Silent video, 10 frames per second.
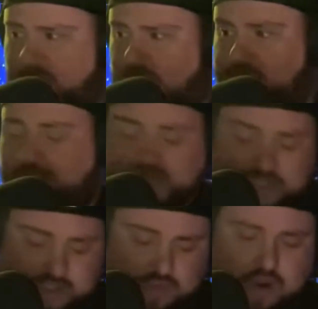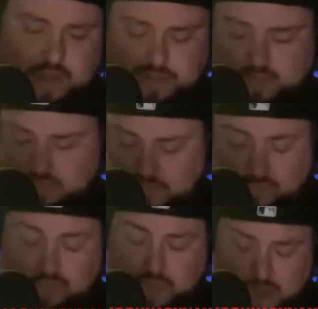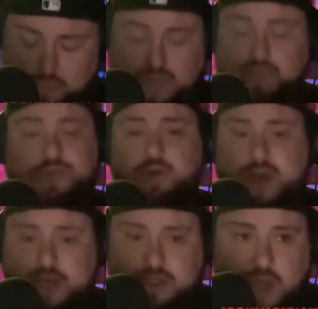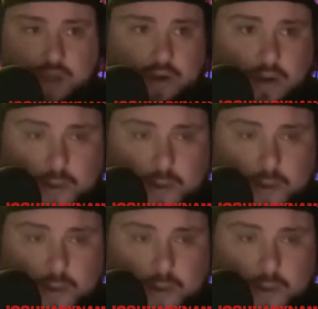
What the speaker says: Well, it's because of the way people treat each other.